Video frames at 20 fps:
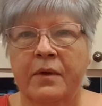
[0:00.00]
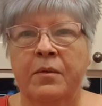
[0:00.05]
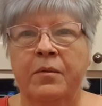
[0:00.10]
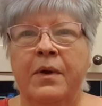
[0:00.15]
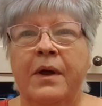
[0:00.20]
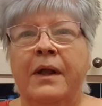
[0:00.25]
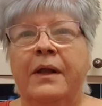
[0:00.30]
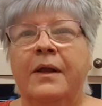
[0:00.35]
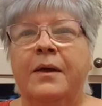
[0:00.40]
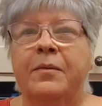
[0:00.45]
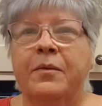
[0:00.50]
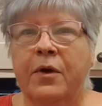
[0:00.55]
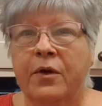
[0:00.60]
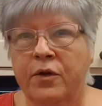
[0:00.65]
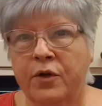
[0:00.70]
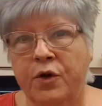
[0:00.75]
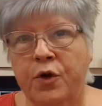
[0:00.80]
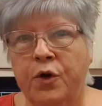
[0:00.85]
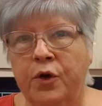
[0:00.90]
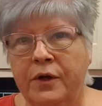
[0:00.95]
Well, I'm going
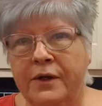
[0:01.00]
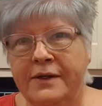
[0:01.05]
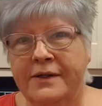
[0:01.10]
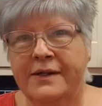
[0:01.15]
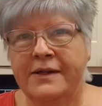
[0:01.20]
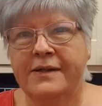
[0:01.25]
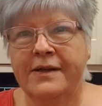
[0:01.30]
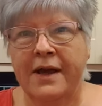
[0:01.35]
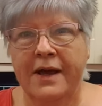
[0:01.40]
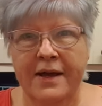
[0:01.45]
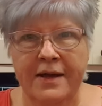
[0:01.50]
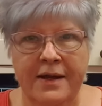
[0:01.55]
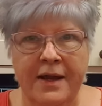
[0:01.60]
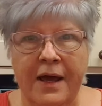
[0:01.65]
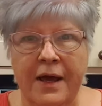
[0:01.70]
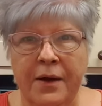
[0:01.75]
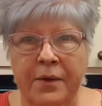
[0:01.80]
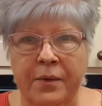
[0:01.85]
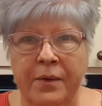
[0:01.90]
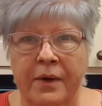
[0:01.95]
to call it a day
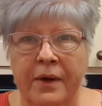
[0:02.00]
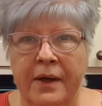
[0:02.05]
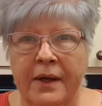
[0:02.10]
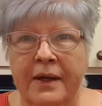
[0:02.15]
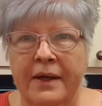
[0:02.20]
now.